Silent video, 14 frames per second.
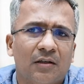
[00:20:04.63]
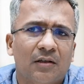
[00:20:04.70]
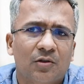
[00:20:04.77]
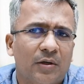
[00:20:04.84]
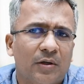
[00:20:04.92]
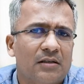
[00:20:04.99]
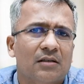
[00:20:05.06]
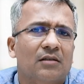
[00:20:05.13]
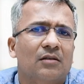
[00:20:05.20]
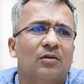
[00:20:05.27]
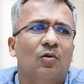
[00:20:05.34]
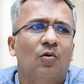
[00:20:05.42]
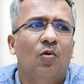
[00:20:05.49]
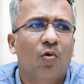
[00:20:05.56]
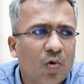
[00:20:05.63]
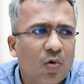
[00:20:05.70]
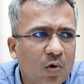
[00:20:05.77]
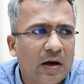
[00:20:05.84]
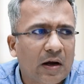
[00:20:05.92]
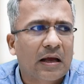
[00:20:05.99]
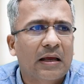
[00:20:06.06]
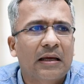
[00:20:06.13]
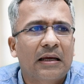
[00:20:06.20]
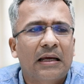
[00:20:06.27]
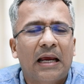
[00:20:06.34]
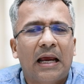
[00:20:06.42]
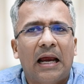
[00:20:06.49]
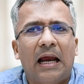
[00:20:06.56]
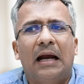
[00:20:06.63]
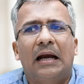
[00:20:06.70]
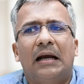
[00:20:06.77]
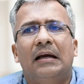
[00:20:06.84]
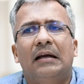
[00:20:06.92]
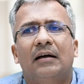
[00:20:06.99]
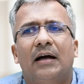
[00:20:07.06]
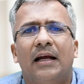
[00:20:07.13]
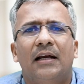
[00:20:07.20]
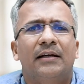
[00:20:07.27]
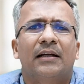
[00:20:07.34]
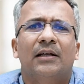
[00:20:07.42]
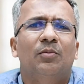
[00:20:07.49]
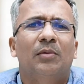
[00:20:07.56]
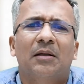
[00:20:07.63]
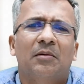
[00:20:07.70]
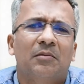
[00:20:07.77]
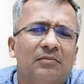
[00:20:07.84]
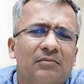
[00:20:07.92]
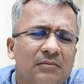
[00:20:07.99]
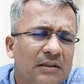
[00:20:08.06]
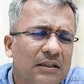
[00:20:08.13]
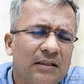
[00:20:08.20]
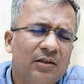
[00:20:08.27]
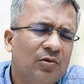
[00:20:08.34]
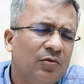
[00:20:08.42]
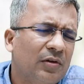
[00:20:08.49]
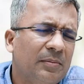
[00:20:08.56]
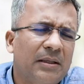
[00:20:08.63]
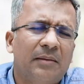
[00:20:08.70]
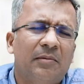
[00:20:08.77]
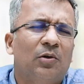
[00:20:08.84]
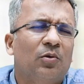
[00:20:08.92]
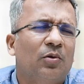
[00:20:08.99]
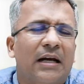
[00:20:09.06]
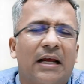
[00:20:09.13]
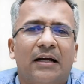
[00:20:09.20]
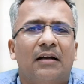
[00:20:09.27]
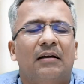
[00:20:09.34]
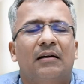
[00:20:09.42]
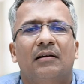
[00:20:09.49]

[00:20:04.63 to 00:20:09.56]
So you can just go and I'll tell you, you will be able to crack